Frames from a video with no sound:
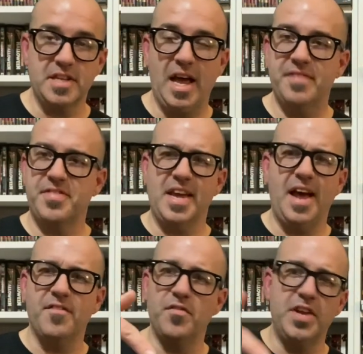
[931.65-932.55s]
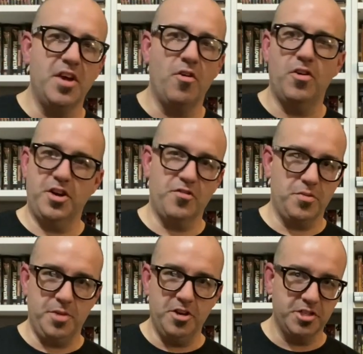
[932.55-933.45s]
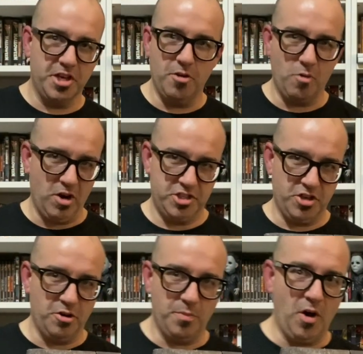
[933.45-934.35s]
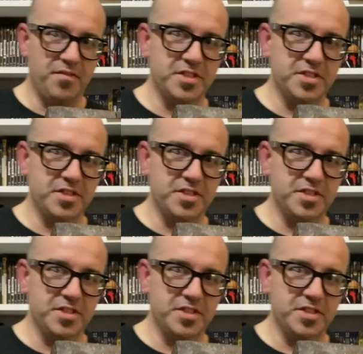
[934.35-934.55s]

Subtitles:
I think I have a video on here from years ago where I showed them off.